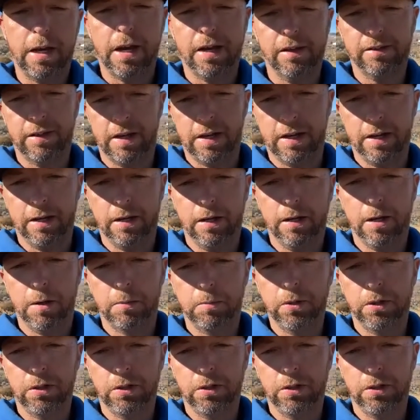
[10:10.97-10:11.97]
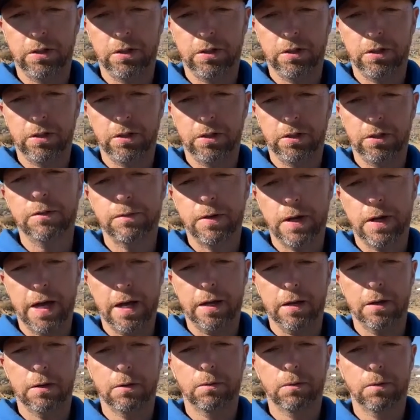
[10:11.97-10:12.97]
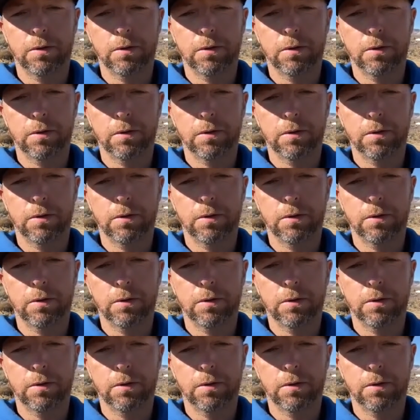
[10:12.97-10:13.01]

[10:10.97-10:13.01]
has that ability to identify